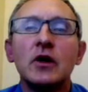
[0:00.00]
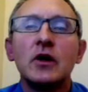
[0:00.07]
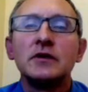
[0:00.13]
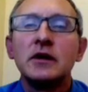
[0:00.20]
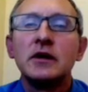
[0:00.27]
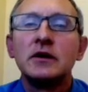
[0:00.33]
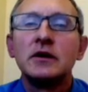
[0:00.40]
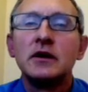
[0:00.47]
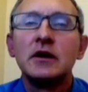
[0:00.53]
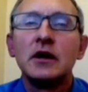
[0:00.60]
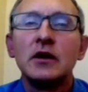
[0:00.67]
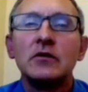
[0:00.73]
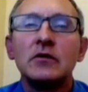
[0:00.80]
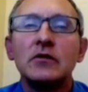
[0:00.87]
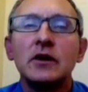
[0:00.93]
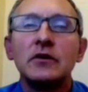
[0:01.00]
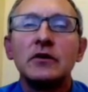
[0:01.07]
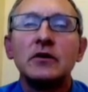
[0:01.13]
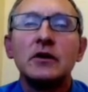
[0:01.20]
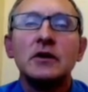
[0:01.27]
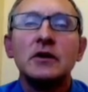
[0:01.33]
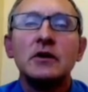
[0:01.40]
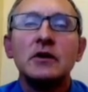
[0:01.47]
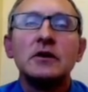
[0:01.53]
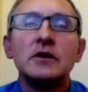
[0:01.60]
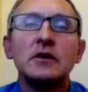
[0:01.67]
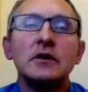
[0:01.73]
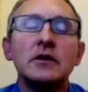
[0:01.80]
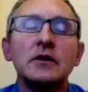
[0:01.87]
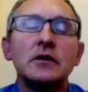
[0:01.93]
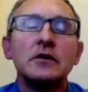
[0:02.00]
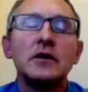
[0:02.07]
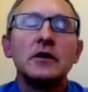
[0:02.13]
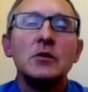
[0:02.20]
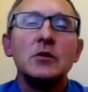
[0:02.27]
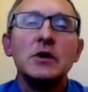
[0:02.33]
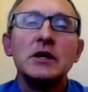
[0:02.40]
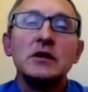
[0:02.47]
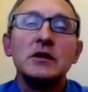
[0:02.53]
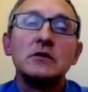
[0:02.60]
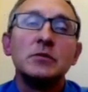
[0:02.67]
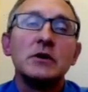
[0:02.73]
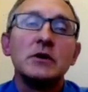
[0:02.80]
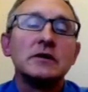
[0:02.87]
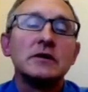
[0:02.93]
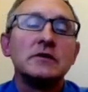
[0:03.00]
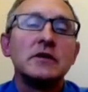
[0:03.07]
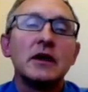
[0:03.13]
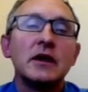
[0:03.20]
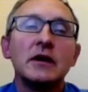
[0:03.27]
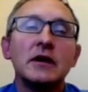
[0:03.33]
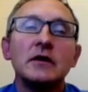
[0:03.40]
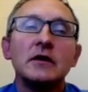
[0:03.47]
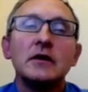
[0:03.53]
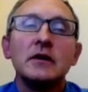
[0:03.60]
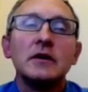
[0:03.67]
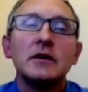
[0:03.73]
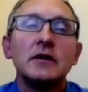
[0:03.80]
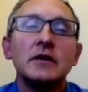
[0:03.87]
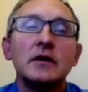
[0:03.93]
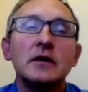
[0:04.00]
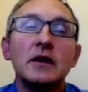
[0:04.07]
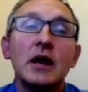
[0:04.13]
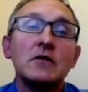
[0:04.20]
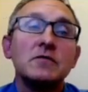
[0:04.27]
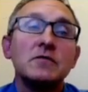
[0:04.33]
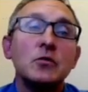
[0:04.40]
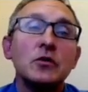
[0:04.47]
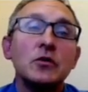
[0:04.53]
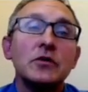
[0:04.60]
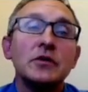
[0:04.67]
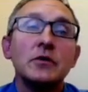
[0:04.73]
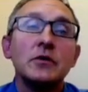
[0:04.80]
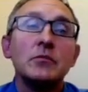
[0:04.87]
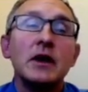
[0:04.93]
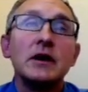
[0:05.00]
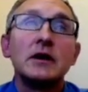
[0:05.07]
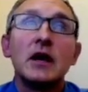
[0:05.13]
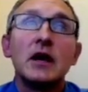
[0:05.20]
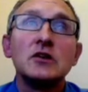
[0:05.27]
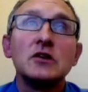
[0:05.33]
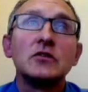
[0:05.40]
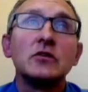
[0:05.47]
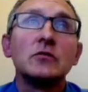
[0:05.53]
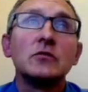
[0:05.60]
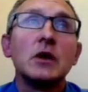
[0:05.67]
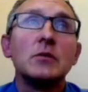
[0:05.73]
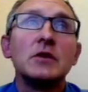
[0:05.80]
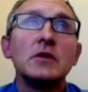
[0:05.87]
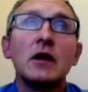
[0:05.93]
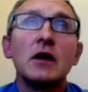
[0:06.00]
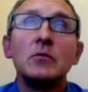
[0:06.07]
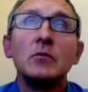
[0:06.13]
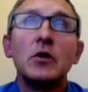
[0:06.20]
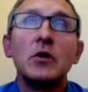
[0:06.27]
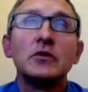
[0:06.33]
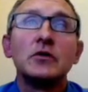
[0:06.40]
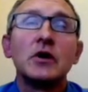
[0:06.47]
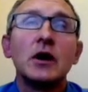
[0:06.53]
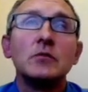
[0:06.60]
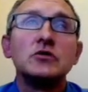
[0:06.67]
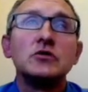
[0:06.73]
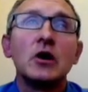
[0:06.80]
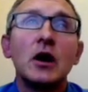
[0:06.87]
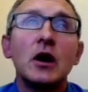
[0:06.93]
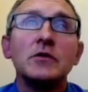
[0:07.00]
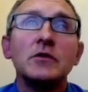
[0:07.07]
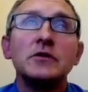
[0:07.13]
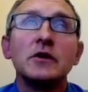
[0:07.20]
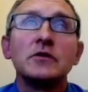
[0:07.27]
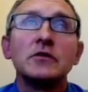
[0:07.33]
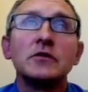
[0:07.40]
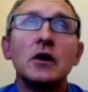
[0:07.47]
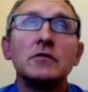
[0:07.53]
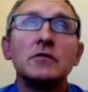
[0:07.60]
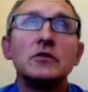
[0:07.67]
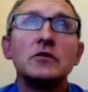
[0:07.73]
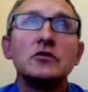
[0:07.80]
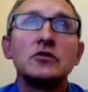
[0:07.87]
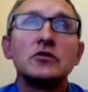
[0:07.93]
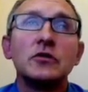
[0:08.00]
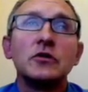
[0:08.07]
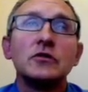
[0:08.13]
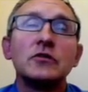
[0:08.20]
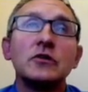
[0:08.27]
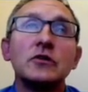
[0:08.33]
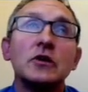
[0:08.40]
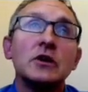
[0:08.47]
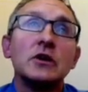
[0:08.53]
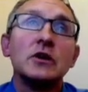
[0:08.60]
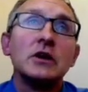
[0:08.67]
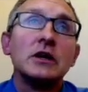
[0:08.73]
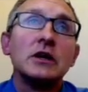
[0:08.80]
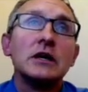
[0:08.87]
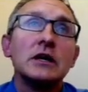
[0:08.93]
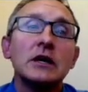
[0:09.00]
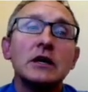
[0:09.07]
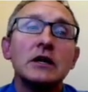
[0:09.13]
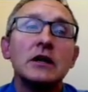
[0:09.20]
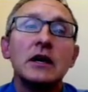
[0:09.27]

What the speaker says: not taking care of their diabetes because they can't afford the medications. Maybe they have a part-time job that doesn't offer insurance, and